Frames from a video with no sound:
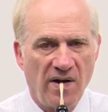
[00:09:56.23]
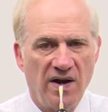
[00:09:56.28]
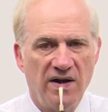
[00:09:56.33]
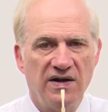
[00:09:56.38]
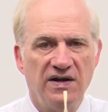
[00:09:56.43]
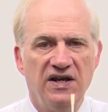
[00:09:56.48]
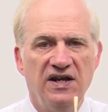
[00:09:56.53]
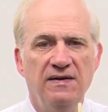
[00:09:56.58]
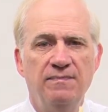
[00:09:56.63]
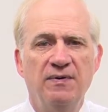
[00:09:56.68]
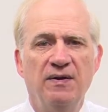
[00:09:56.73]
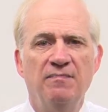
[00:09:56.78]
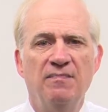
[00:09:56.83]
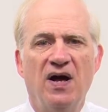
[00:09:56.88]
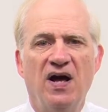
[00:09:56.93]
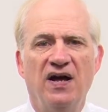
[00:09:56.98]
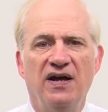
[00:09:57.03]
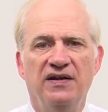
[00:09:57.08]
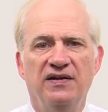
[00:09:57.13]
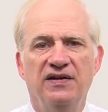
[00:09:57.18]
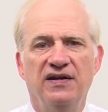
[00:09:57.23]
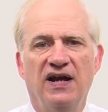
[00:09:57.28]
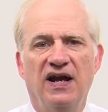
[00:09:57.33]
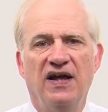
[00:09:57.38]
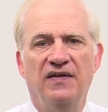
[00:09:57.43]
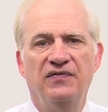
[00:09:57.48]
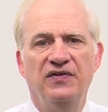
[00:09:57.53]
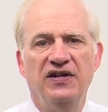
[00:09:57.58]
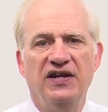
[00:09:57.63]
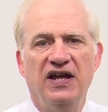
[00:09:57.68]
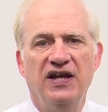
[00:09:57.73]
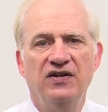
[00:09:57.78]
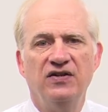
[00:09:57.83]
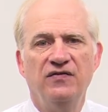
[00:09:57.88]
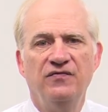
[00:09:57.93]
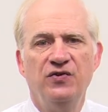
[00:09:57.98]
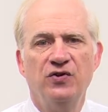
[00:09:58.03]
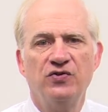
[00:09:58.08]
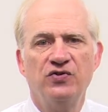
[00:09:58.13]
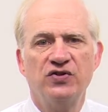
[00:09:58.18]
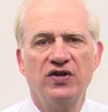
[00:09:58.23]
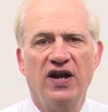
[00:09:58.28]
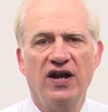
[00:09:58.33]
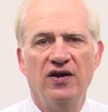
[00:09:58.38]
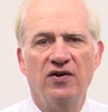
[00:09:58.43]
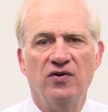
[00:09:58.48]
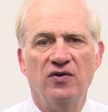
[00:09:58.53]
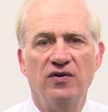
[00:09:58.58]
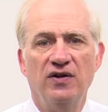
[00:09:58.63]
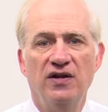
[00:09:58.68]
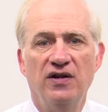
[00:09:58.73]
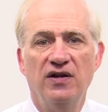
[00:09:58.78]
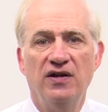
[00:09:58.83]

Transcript: Keep in mind, at the end of your scale,